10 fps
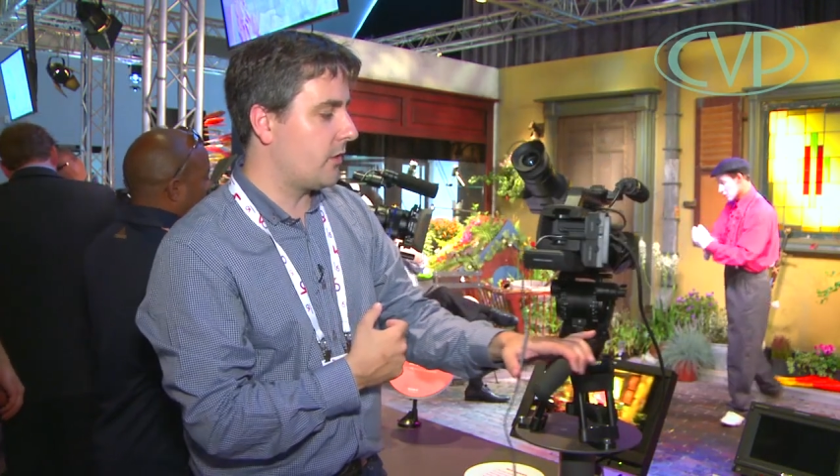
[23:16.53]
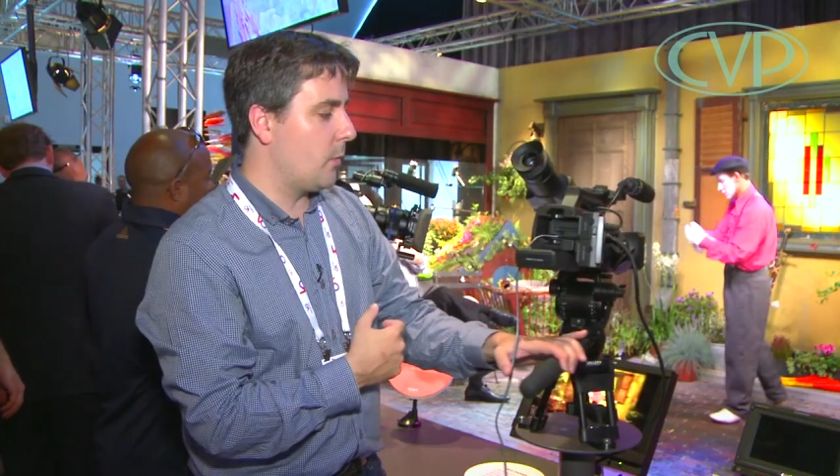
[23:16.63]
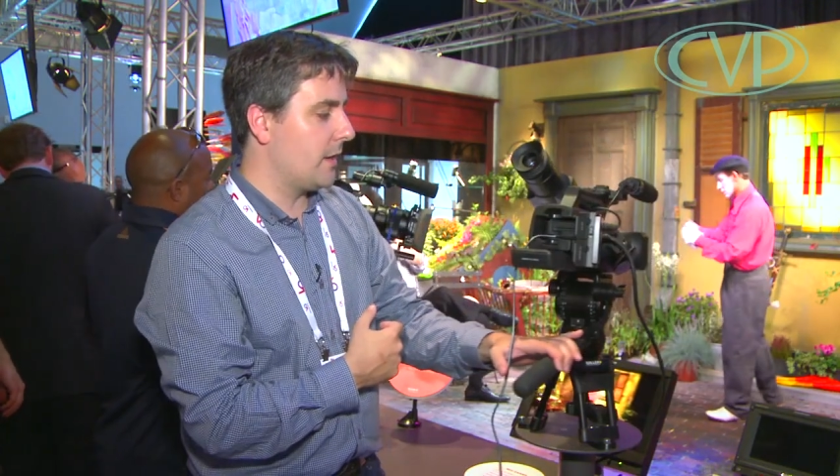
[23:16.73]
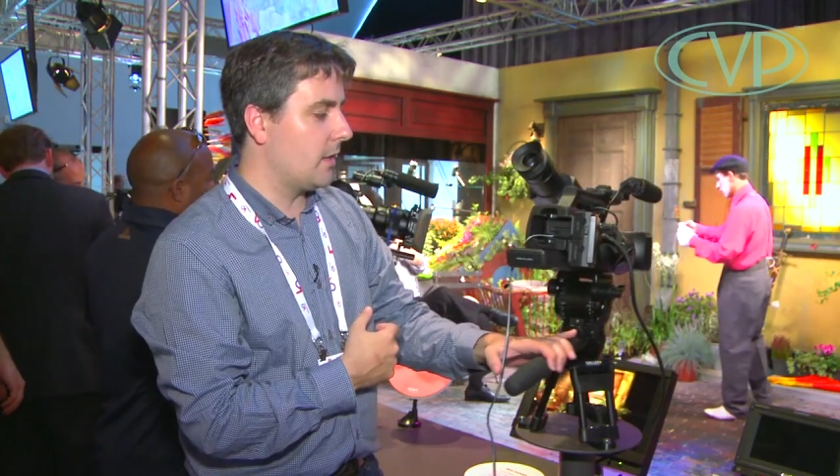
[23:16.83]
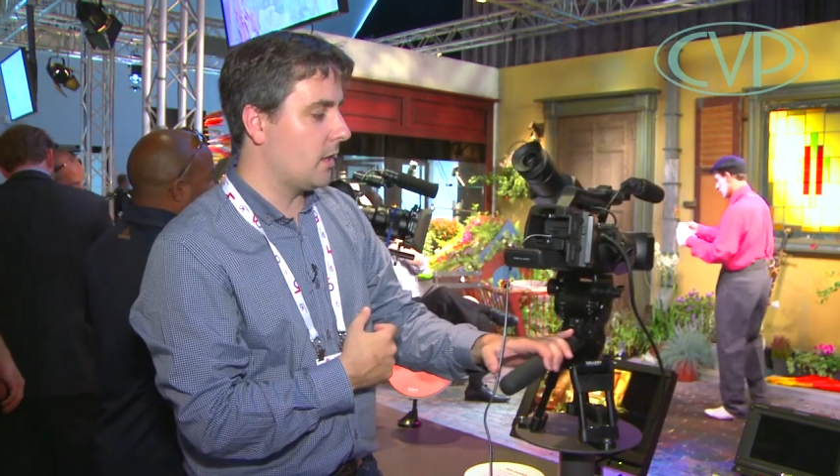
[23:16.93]
So
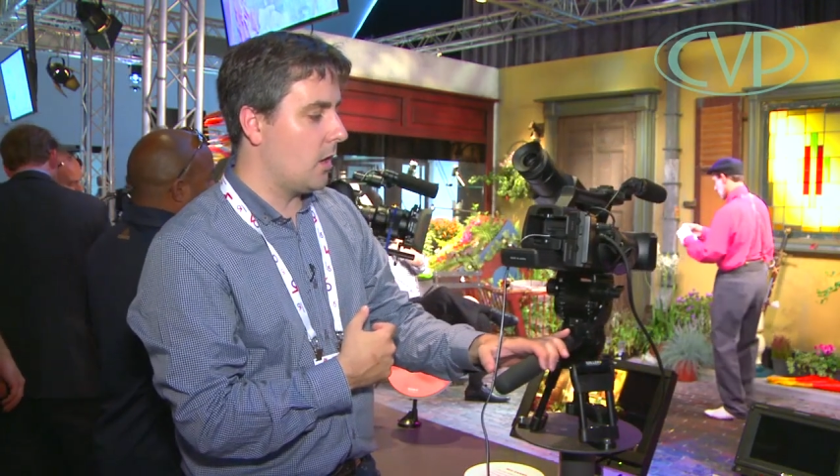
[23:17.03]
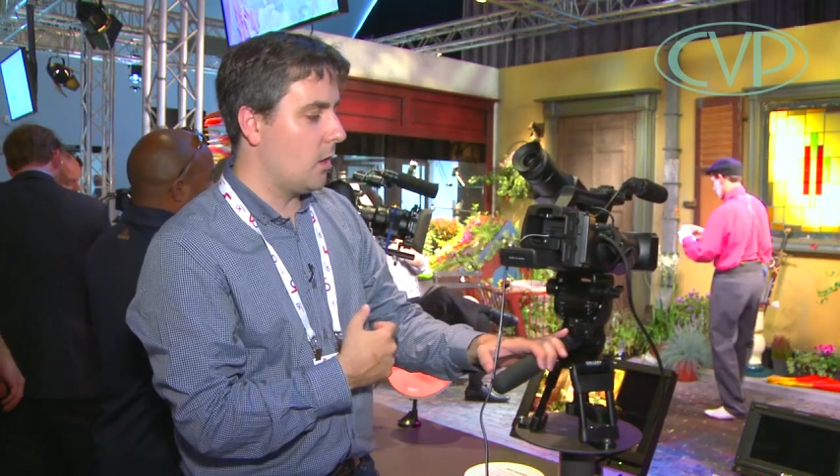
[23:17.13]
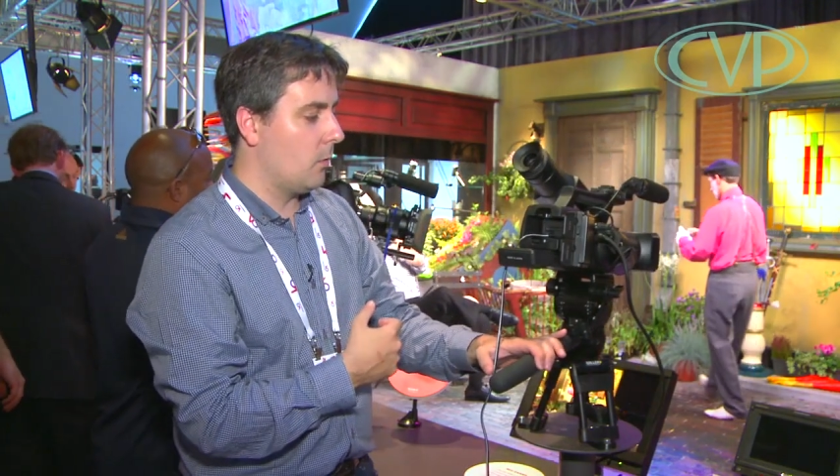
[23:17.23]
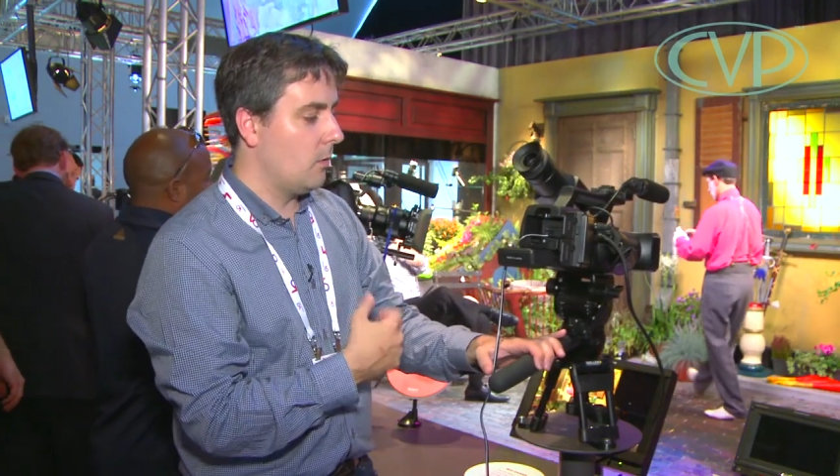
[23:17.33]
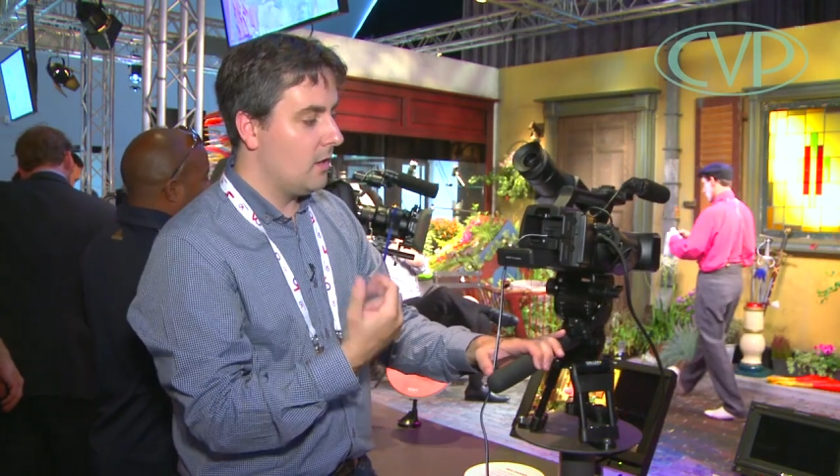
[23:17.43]
we can
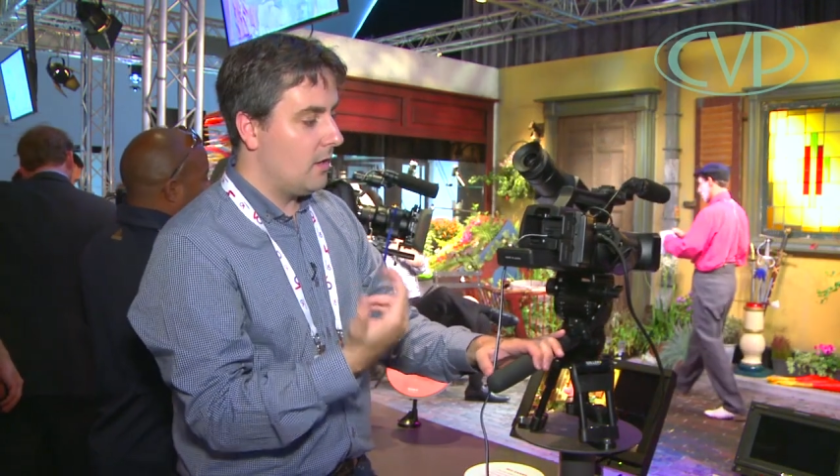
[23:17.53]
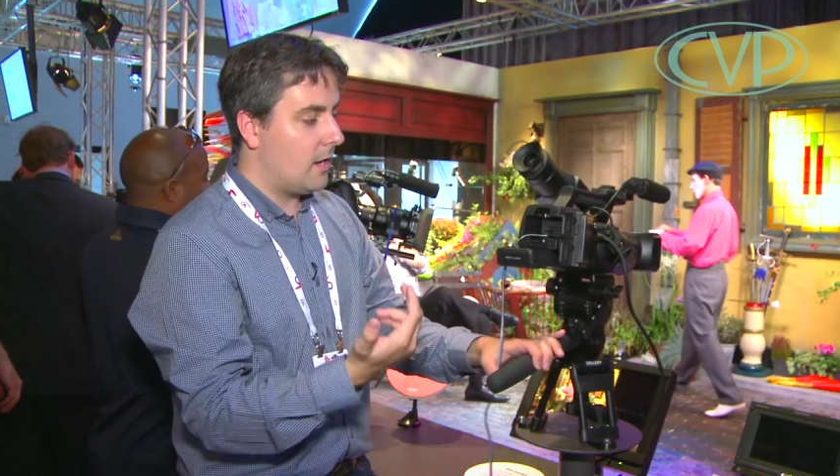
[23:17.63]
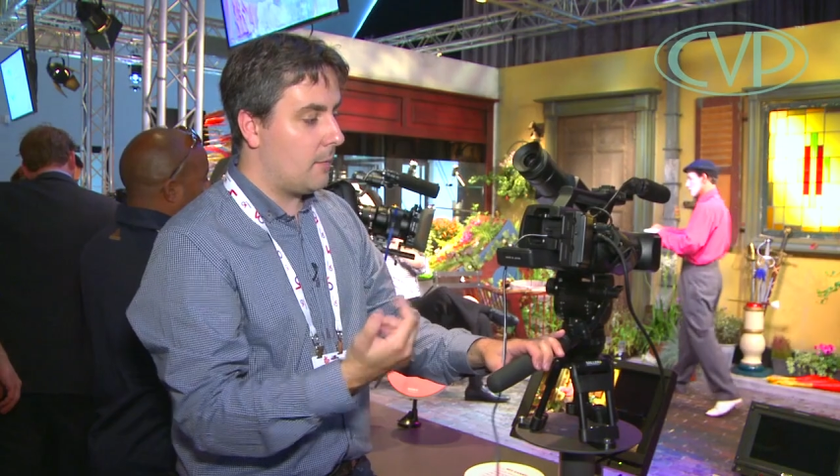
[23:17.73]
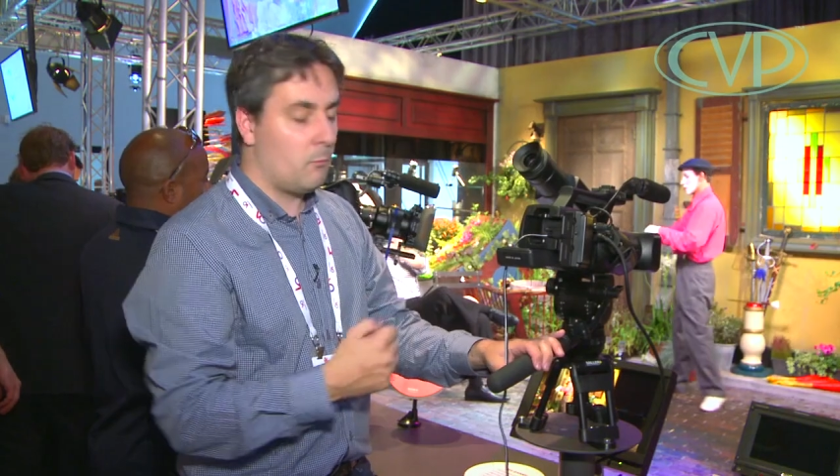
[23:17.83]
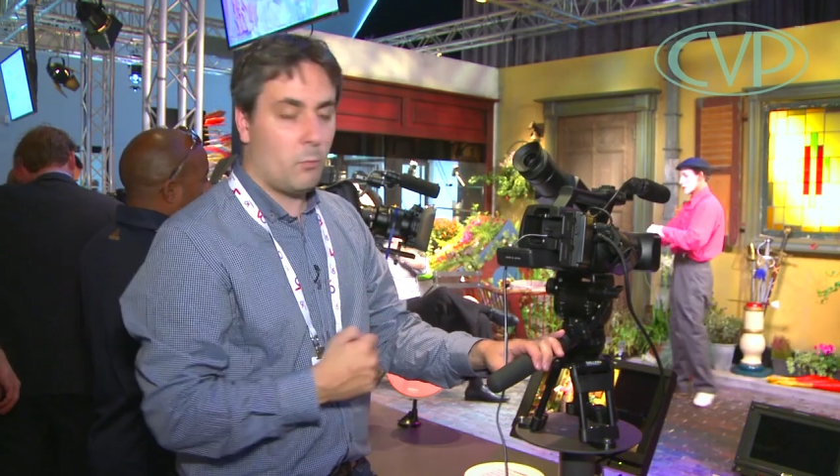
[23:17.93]
go
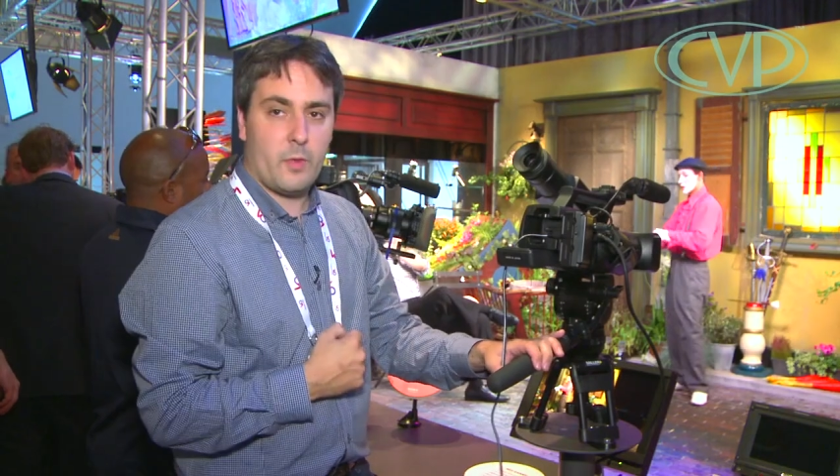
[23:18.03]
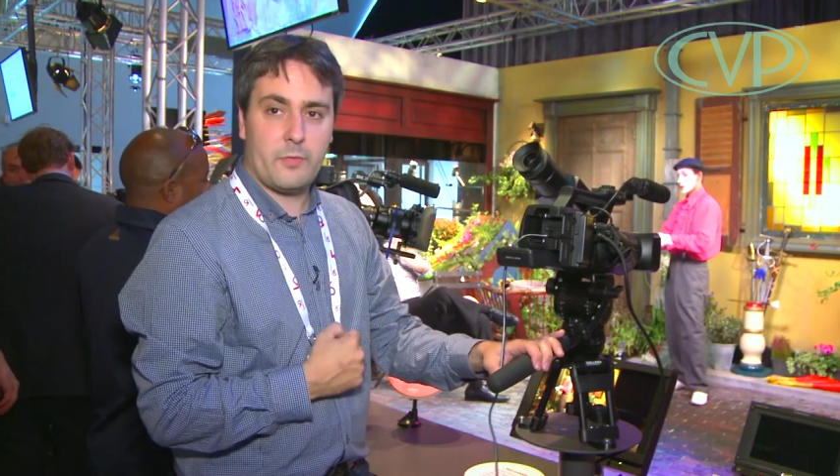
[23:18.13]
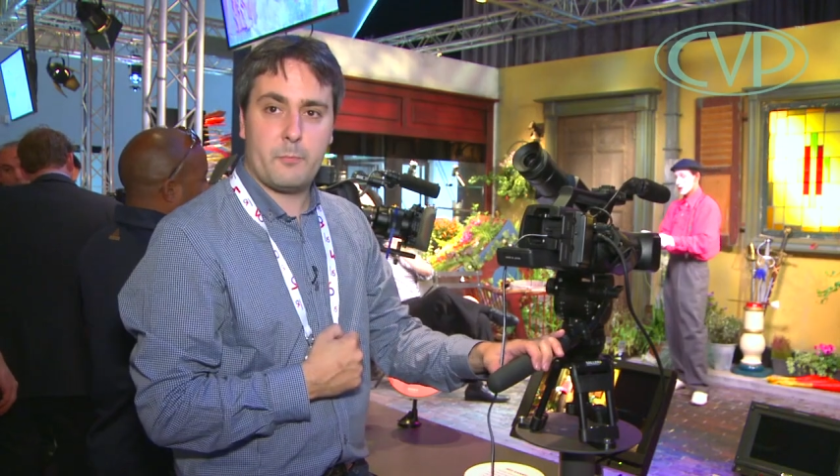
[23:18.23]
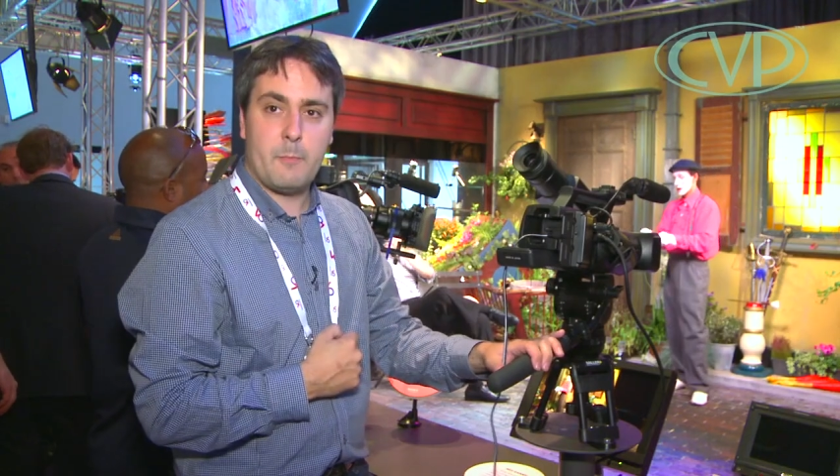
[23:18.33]
with